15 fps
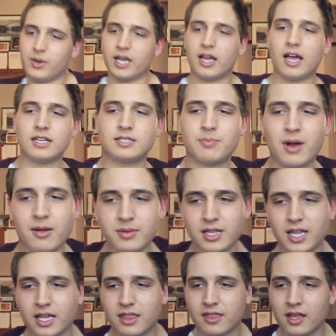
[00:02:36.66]
wait, I should probably
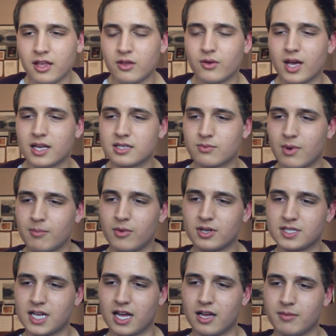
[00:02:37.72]
like thank you guys one
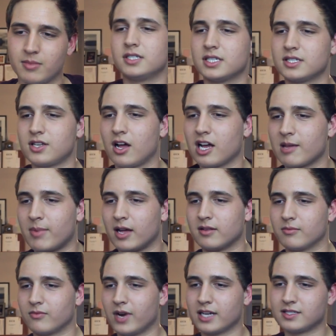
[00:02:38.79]
more time. Just talk
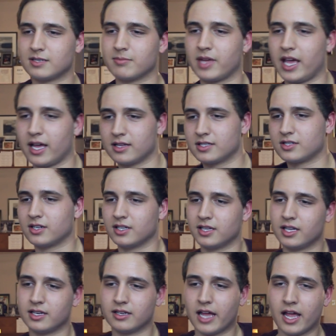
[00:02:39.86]
about rectum cancer and
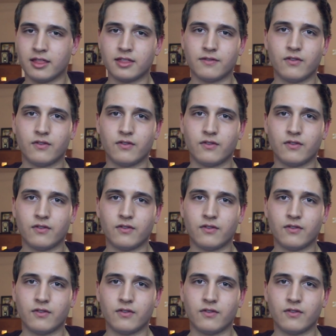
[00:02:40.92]
then end the